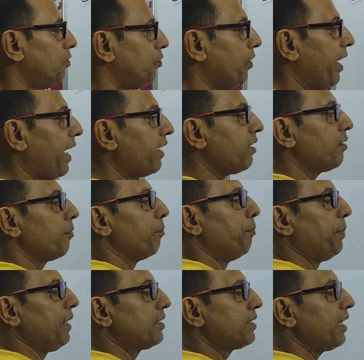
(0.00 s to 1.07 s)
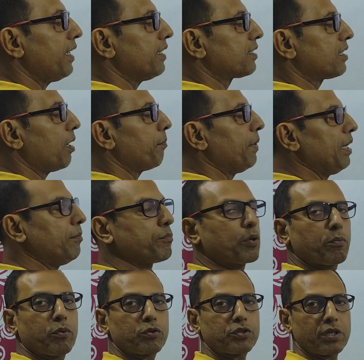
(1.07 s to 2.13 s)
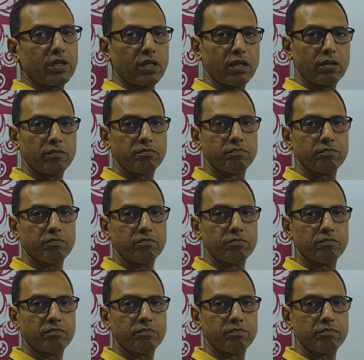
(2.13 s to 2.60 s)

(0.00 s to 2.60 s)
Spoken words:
Where BC is the mean proportional.